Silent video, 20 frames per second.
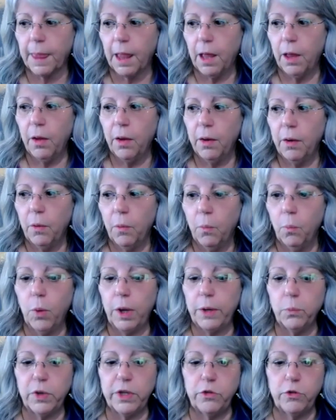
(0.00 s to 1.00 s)
When we
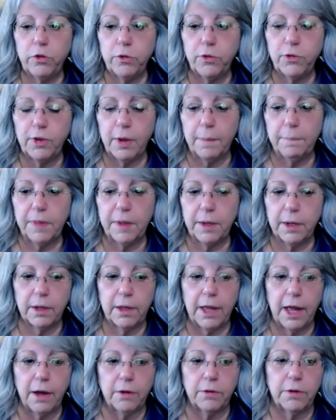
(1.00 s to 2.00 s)
do something
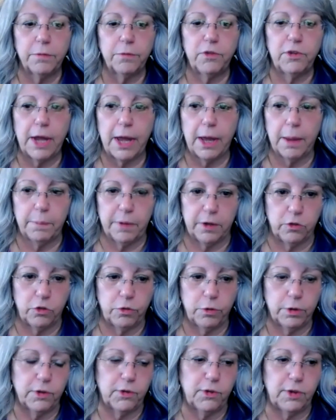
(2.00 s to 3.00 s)
out of damage, for
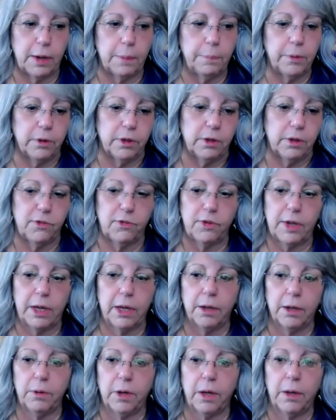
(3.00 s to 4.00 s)
example, let's
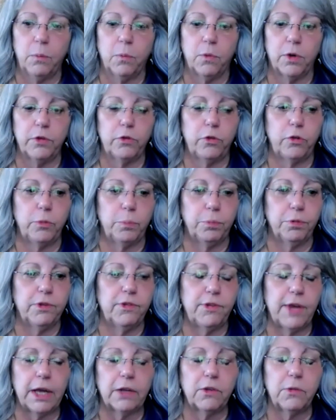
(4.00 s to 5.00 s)
say I want to
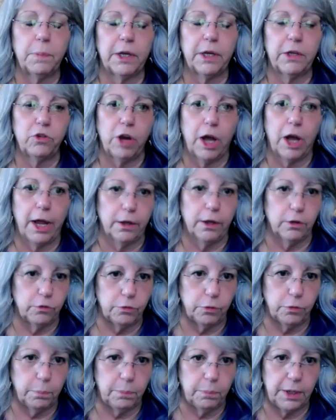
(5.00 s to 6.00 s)
protect my child
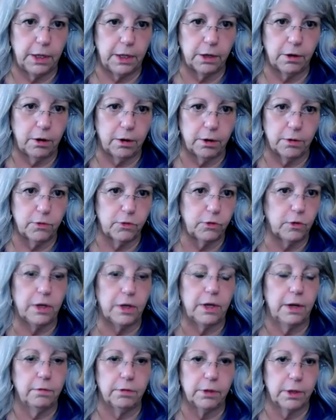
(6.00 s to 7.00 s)
from being hurt, so
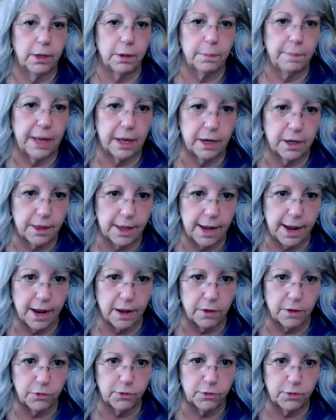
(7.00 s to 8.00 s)
I never let him out of the
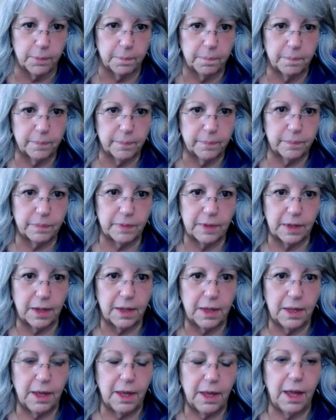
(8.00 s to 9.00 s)
house.
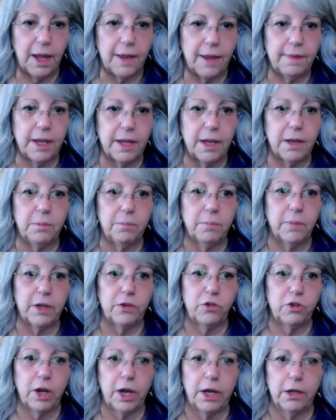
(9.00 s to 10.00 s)
And then my
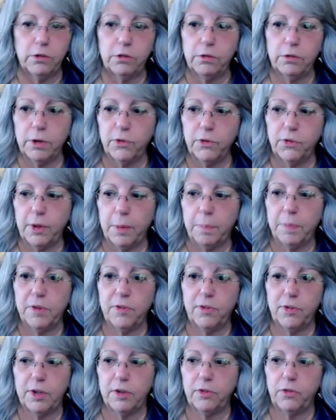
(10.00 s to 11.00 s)
child grows up
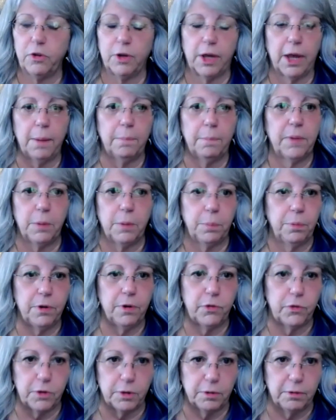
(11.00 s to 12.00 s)
and says, you kept me a
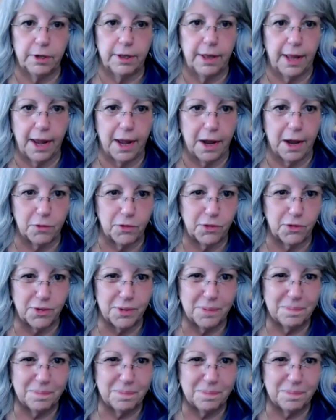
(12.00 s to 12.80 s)
prisoner in the house,